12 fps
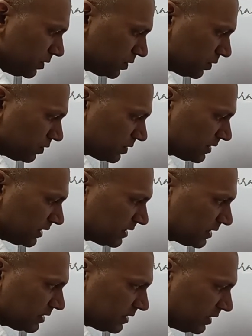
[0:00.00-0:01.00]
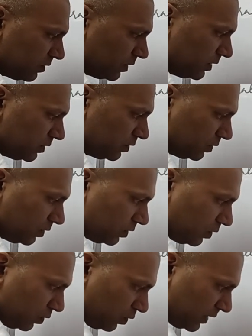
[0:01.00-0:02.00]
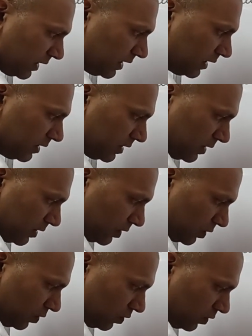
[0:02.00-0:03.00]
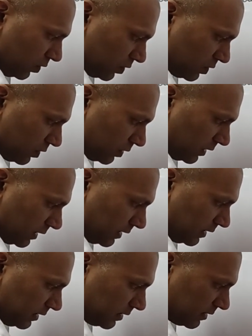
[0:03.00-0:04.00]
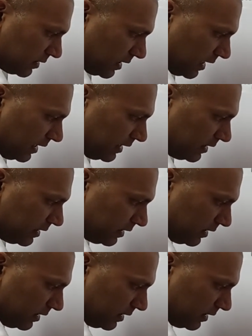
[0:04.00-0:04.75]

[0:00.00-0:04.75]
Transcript: So 6 is equal to 2k. 2 goes on the other side.